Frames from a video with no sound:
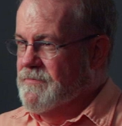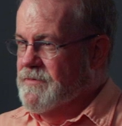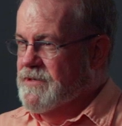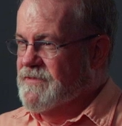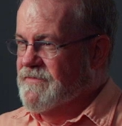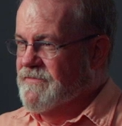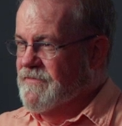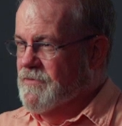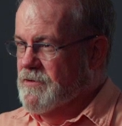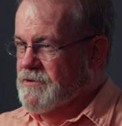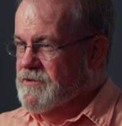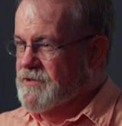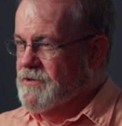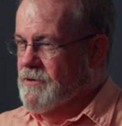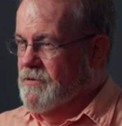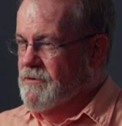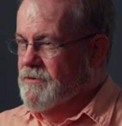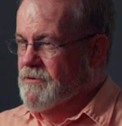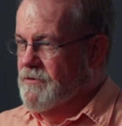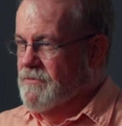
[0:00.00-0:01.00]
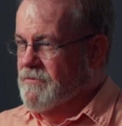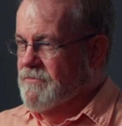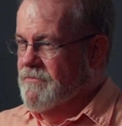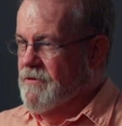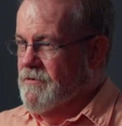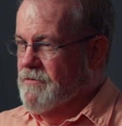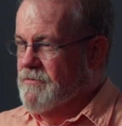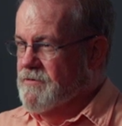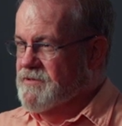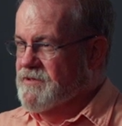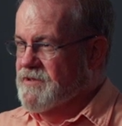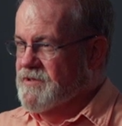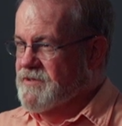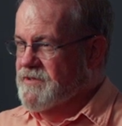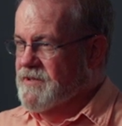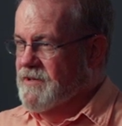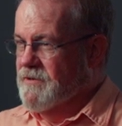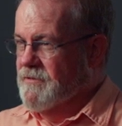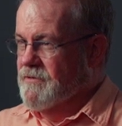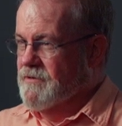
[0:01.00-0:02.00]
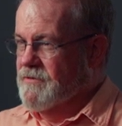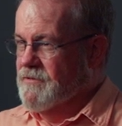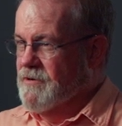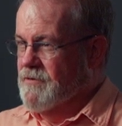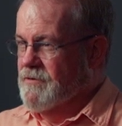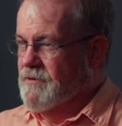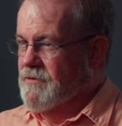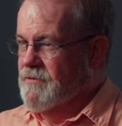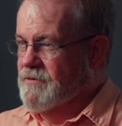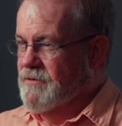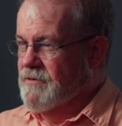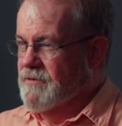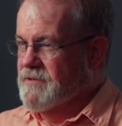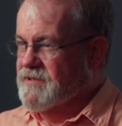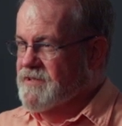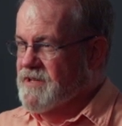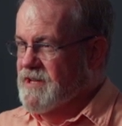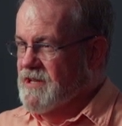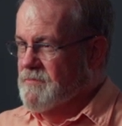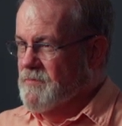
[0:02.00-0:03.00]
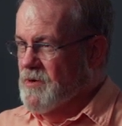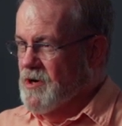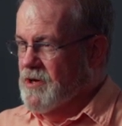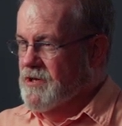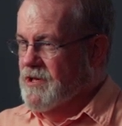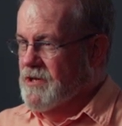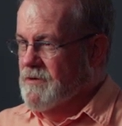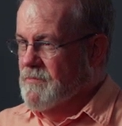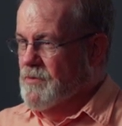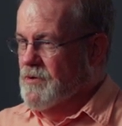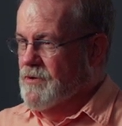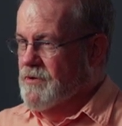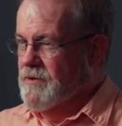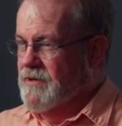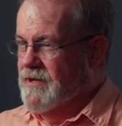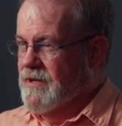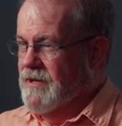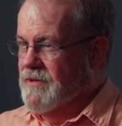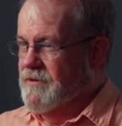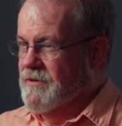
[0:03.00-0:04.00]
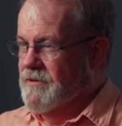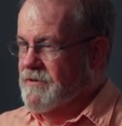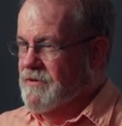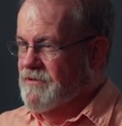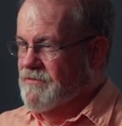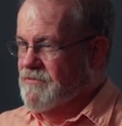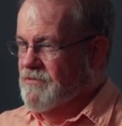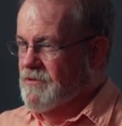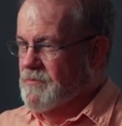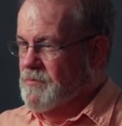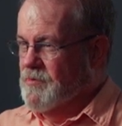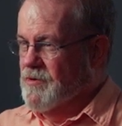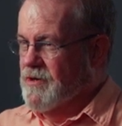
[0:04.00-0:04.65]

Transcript: which forced cocoa growers to sell their cocoa to the state marketing board at the controlled